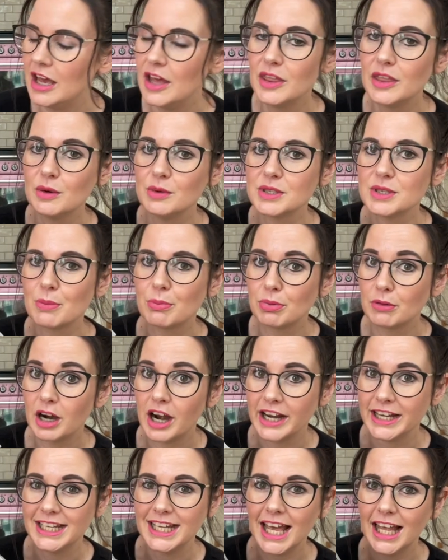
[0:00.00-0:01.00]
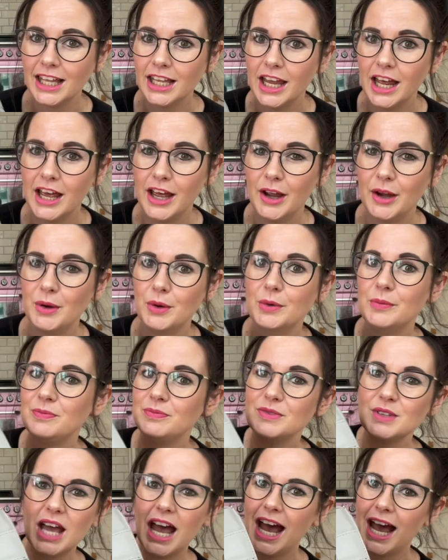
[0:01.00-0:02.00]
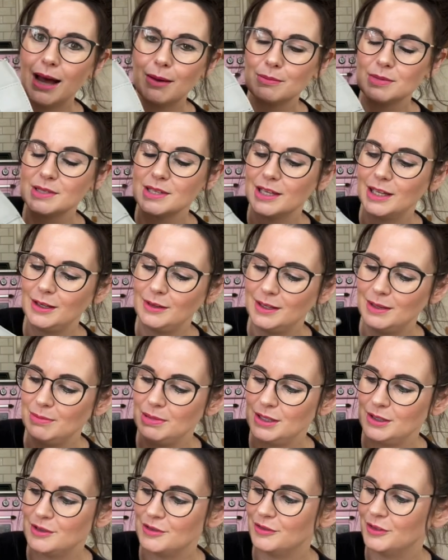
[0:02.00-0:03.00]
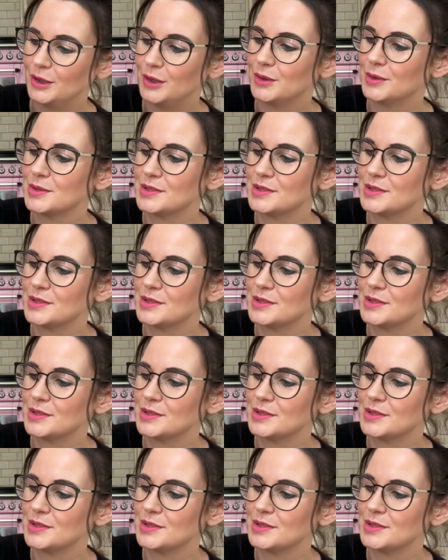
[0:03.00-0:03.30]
There was a bright yellow, absolutely beautiful.